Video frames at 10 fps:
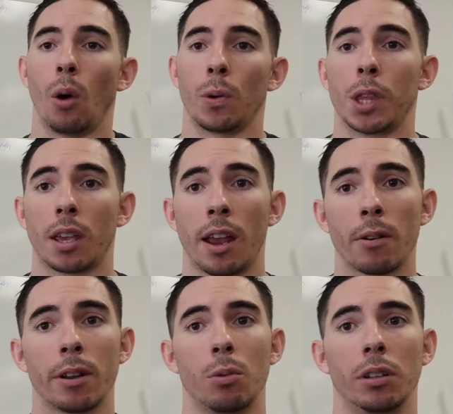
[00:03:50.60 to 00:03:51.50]
With the
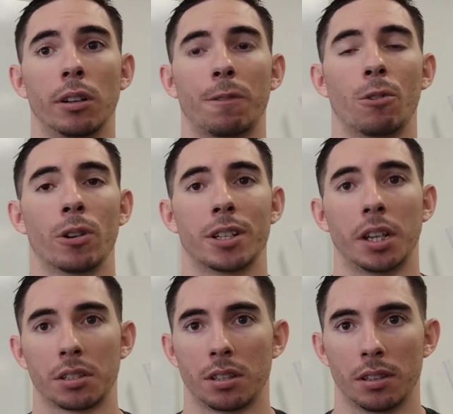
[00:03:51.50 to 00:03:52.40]
carry, we look for
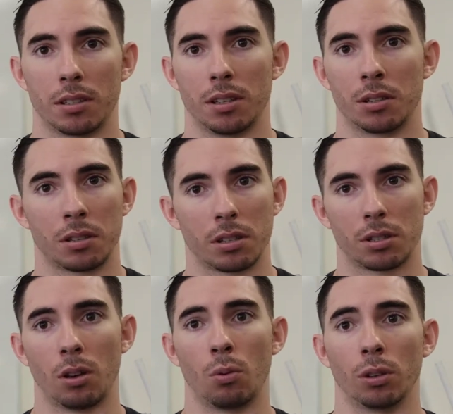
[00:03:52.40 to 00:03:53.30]
distances.
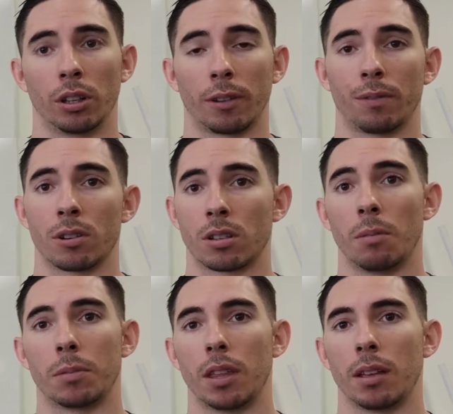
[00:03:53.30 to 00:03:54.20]
So we're looking for
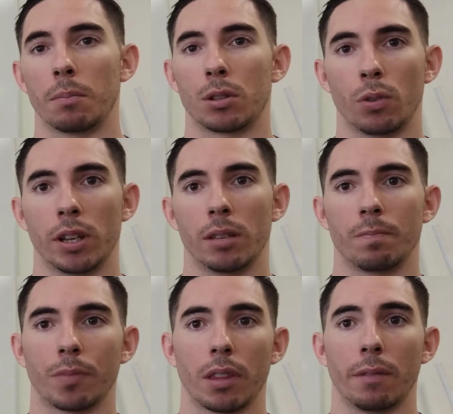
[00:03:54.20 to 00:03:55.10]
something
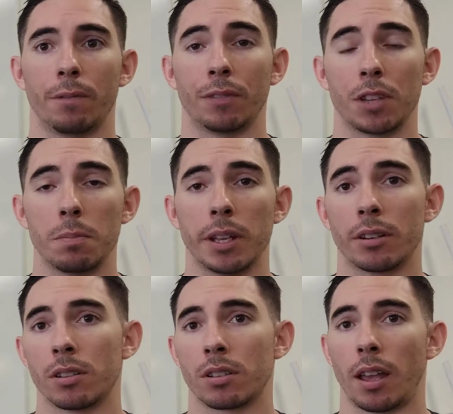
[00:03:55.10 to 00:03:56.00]
between 50
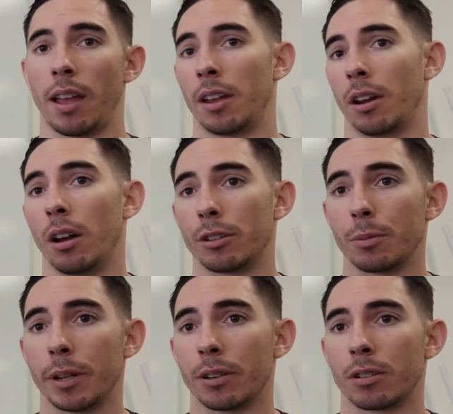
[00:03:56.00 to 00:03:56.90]
meters and 100
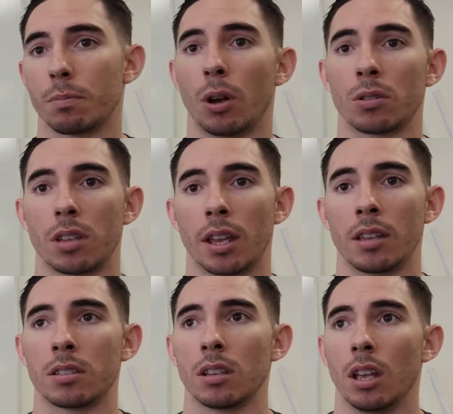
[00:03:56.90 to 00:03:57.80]
meters most
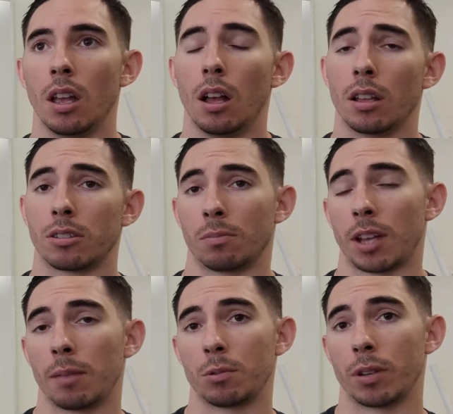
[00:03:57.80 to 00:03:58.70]
days.
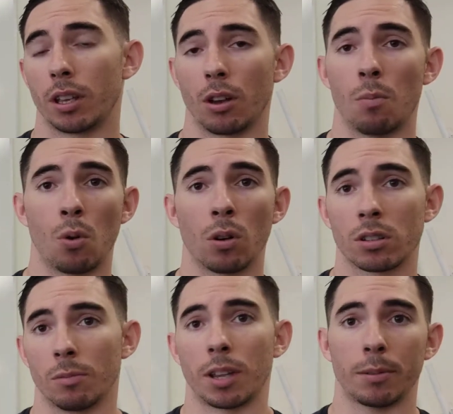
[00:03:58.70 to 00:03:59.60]
Sometimes we can go more,
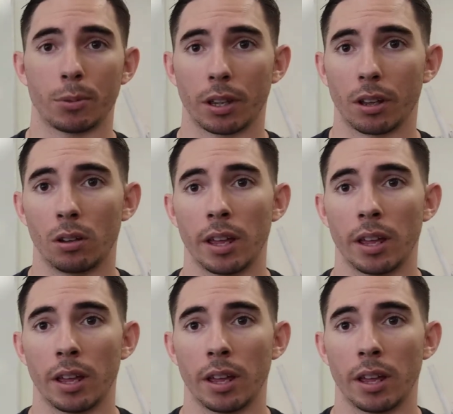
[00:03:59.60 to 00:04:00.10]
sometimes we can go